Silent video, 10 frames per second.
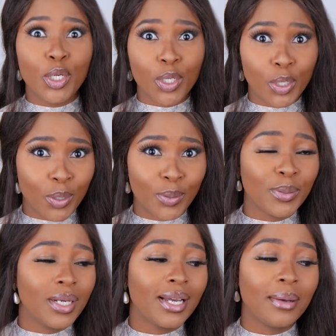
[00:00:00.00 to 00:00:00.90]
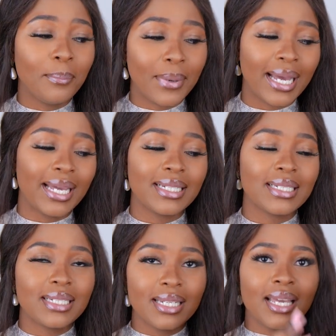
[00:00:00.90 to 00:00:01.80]
No,
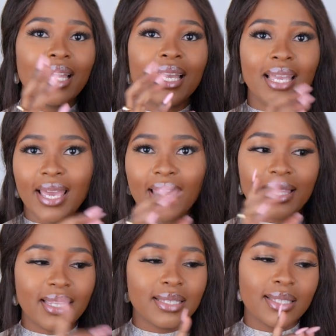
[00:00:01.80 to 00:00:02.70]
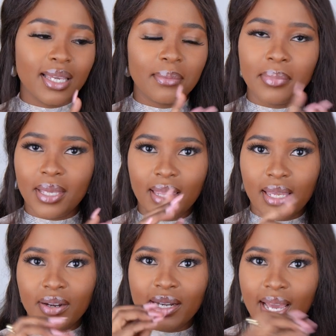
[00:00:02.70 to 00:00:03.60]
but yeah, this can be
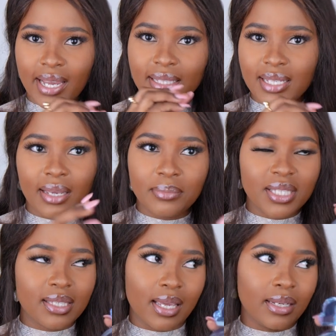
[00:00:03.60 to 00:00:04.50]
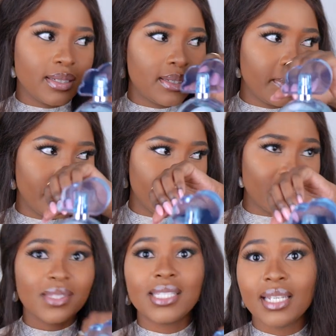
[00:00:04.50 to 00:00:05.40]
their nighttime scent.
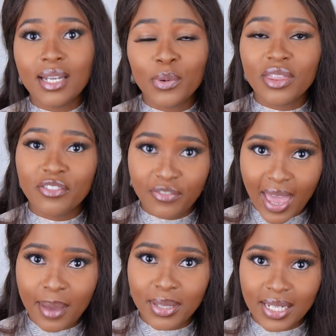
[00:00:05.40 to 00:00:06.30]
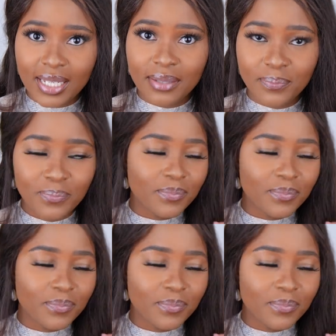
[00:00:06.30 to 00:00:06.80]
Dinner with the family.